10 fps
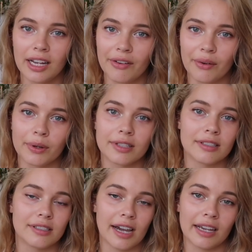and everyone is
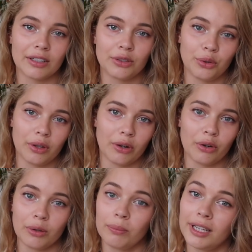entitled to their
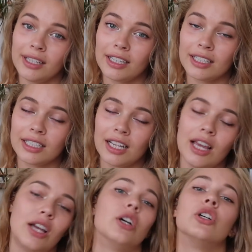own opinion,
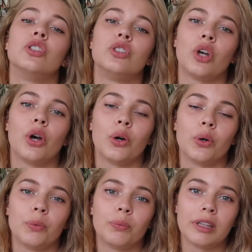
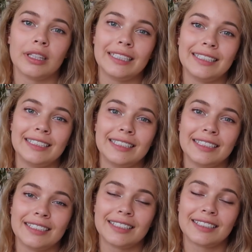so
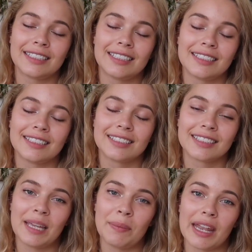please
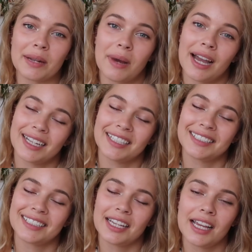keep that in
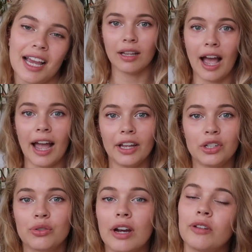mind. I
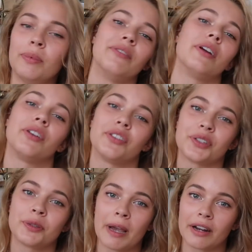try to be very
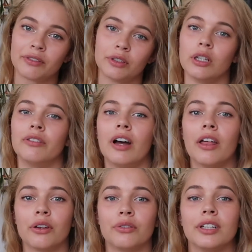respectful of
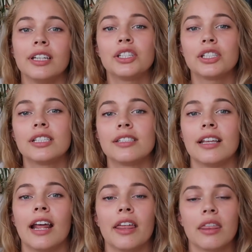other religions,
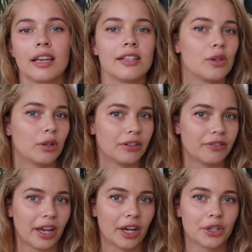and I think it's only
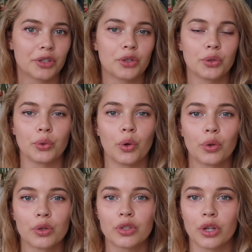fair to
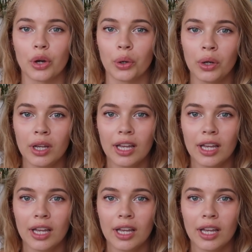also